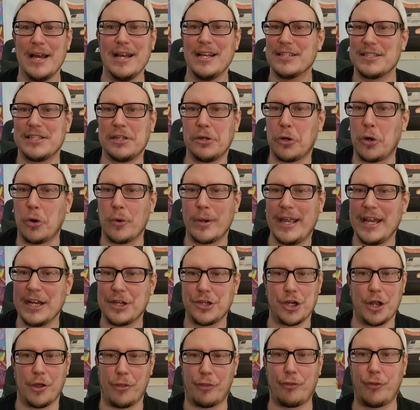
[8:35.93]
still go
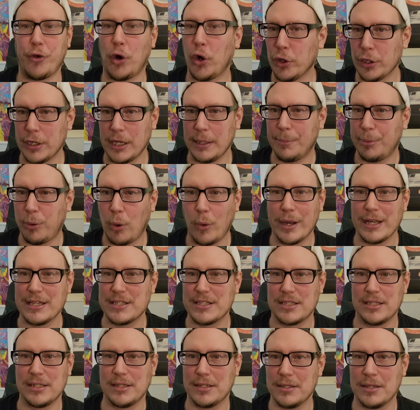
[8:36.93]
get you 30
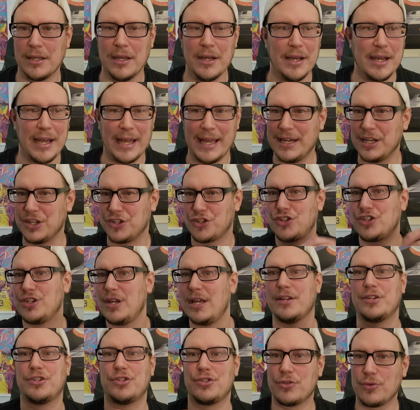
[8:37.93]
points and and
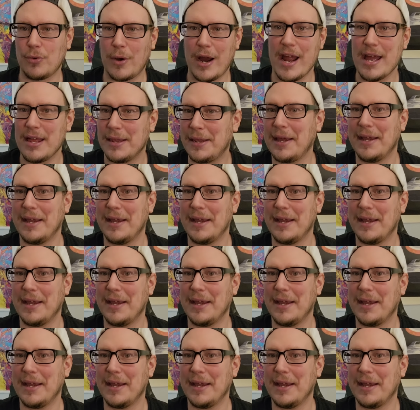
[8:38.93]
assists, right?